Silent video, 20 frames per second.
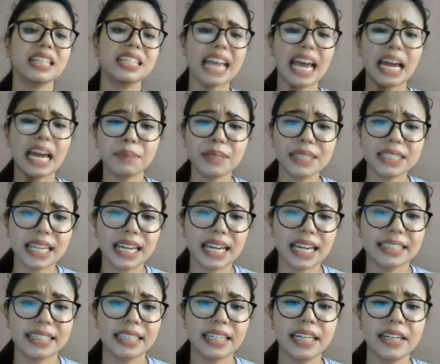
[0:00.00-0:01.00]
can be
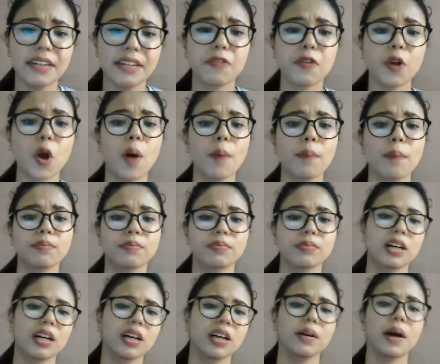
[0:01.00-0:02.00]
selected from
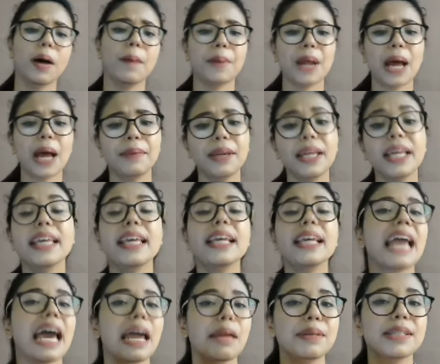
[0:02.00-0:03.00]
a primary key
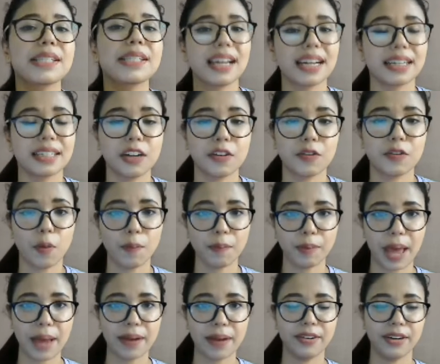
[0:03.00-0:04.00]
can be selected from
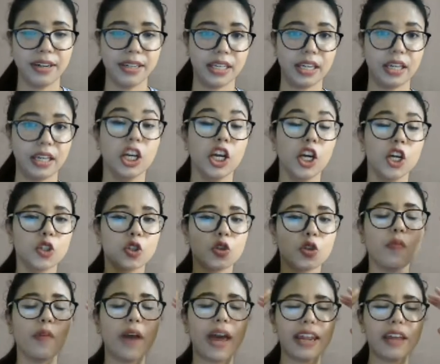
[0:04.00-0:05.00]
candidate key. So
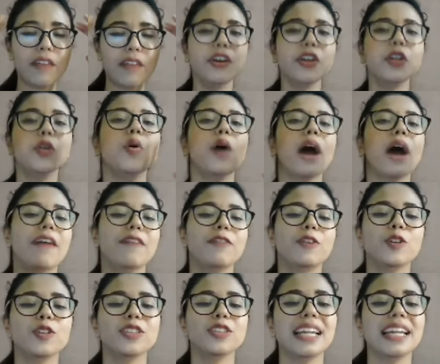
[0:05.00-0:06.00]
whenever you have
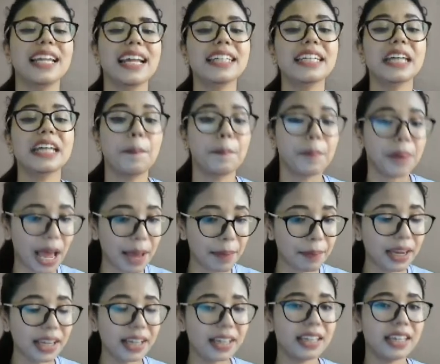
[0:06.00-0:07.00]
to select a
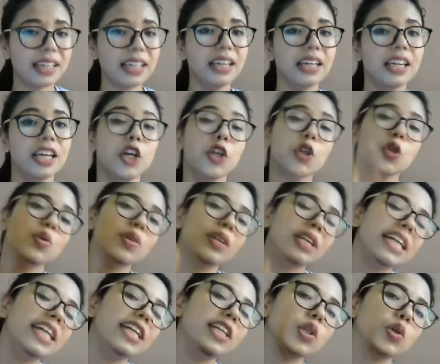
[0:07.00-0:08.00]
primary key, you
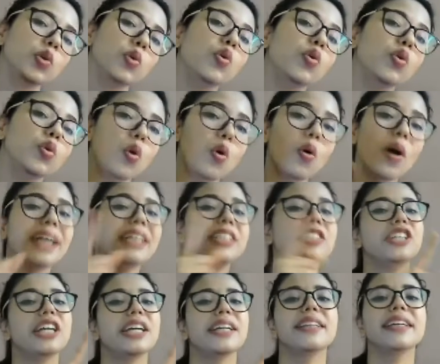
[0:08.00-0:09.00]
need to go and
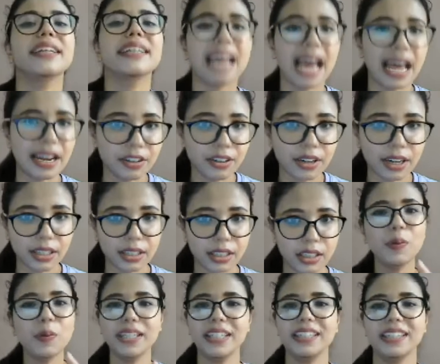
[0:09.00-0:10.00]
check the candidate
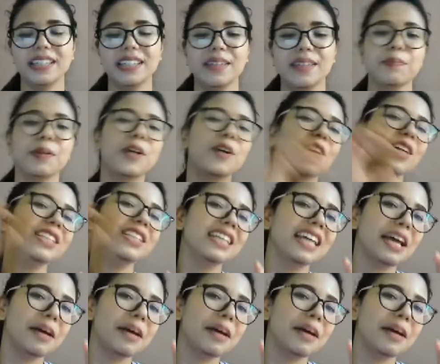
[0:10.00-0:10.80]
key because